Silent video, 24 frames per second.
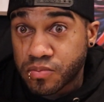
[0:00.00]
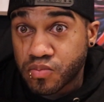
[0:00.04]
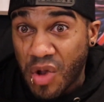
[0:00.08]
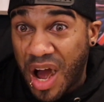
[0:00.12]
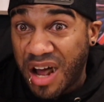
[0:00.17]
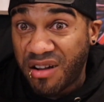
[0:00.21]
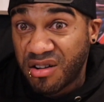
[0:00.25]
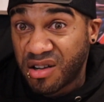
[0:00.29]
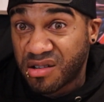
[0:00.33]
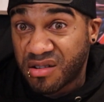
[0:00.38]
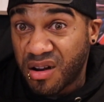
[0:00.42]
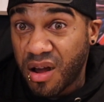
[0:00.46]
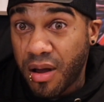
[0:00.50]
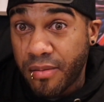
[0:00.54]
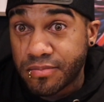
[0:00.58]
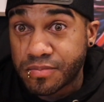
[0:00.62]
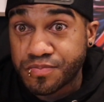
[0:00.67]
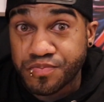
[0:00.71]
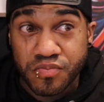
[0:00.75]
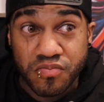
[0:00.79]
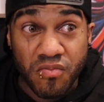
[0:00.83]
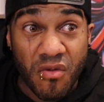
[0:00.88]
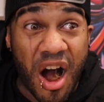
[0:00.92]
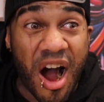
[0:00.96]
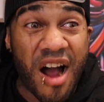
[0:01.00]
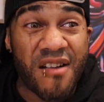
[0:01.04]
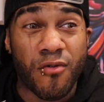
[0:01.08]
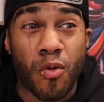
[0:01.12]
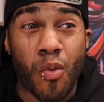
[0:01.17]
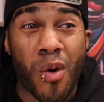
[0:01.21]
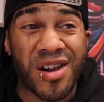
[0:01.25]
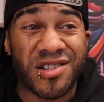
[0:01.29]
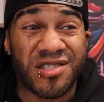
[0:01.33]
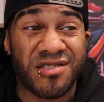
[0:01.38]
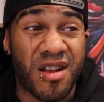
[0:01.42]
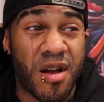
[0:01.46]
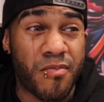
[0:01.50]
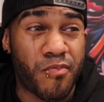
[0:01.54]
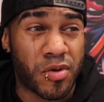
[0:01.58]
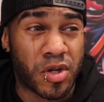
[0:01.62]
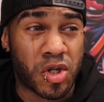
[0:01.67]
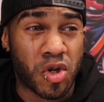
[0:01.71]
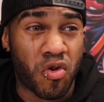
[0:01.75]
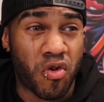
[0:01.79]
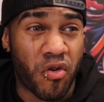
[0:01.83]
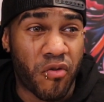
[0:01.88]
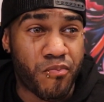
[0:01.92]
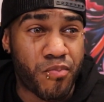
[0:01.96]
I looked it up. I even watched an
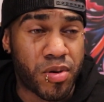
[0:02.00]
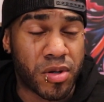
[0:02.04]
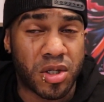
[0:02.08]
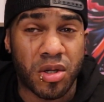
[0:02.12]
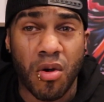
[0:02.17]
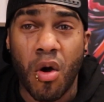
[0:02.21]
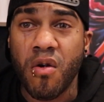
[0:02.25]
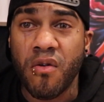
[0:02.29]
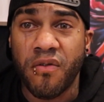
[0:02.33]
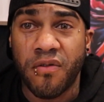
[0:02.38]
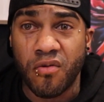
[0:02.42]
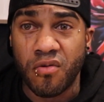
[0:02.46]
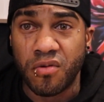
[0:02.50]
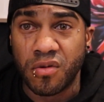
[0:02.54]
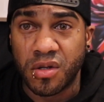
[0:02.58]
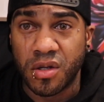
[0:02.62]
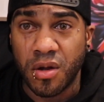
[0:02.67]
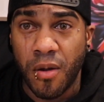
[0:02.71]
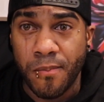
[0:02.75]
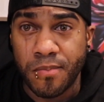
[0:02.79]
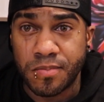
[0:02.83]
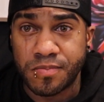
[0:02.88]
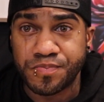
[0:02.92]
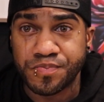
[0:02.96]
episode of Bizarre Foods.